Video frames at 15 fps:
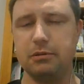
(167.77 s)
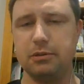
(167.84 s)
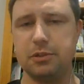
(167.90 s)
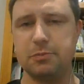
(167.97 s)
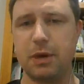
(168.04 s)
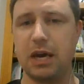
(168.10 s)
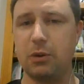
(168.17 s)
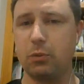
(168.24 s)

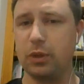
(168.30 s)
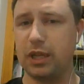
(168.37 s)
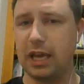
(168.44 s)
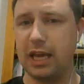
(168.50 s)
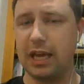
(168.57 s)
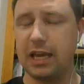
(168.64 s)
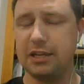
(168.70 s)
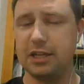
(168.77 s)
Spartan when
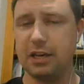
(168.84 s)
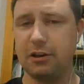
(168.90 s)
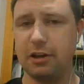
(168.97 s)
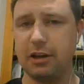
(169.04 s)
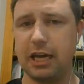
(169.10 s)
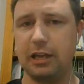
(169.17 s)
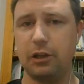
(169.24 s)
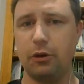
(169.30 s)
they had
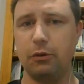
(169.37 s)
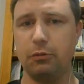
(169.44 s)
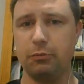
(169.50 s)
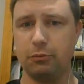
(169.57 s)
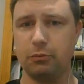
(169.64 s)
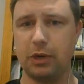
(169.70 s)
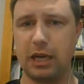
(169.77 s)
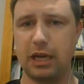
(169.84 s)
Halo
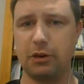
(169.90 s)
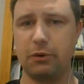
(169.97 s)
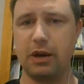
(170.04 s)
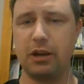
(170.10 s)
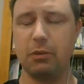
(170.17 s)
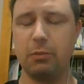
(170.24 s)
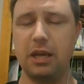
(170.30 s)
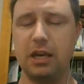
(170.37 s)

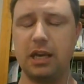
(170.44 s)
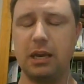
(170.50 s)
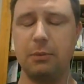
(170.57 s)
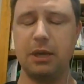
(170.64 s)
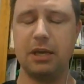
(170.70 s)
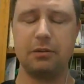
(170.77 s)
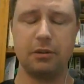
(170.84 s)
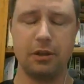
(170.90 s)
Ground Commander come
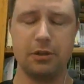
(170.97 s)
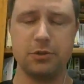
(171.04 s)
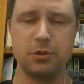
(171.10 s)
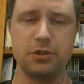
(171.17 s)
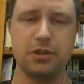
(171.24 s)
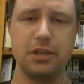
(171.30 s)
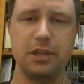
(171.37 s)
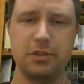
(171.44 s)
out, those
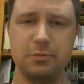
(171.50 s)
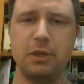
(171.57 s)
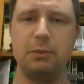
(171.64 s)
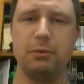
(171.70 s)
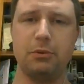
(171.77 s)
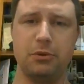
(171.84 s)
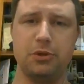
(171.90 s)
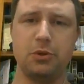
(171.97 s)
sorts of things.
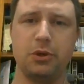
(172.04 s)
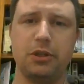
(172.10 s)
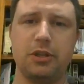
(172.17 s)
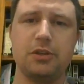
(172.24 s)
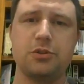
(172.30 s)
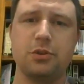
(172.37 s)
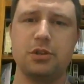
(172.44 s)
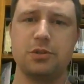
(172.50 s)
People are enjoying
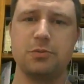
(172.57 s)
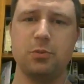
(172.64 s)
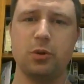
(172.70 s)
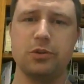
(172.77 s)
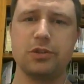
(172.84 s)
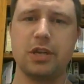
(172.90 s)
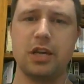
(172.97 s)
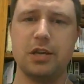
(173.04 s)
those sort of smaller
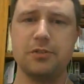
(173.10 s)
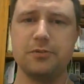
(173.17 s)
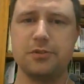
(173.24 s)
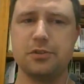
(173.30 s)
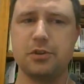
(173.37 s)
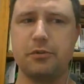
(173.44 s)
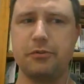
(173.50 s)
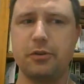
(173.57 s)
scales for
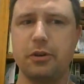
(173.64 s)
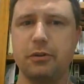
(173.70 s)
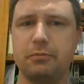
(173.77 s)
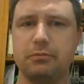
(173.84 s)
sci-fi.